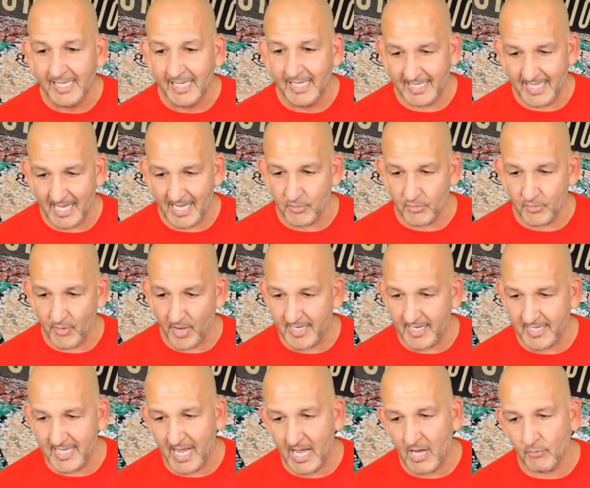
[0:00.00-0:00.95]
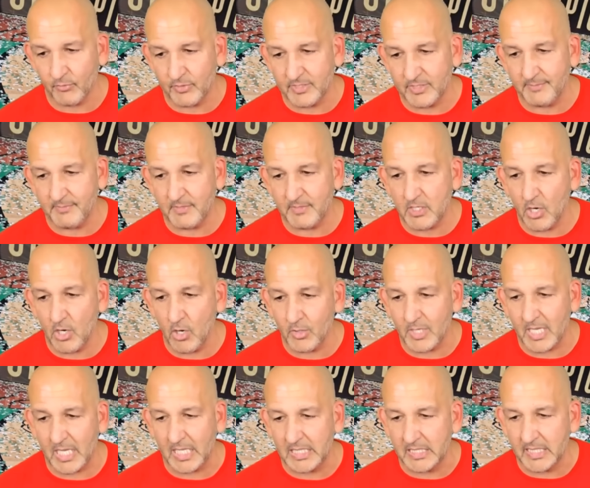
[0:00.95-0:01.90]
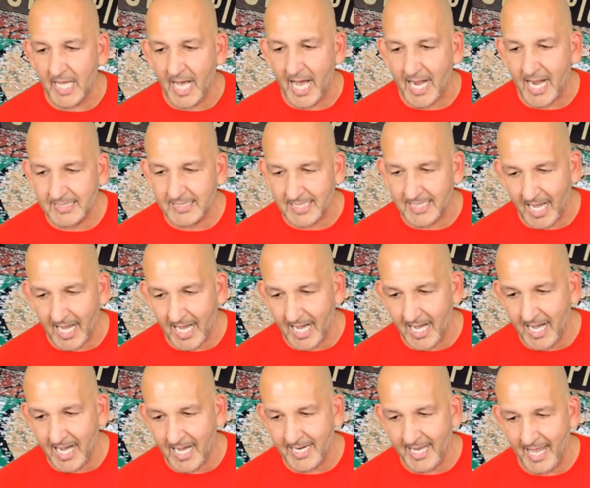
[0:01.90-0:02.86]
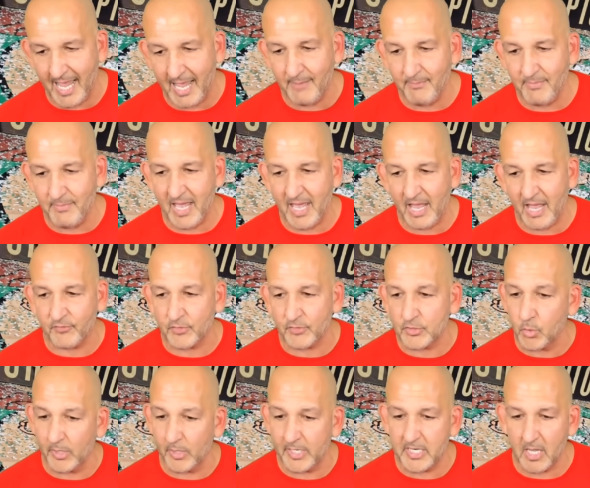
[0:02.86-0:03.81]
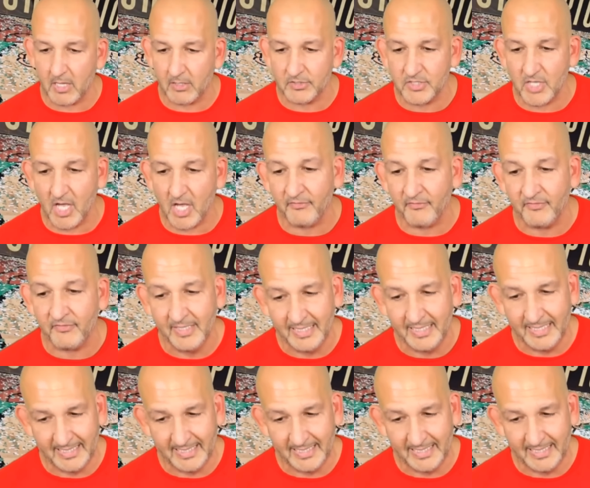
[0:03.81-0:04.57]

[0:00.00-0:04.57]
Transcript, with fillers: Again, create an account, redeem the code Locked On NBA for twenty dollars off.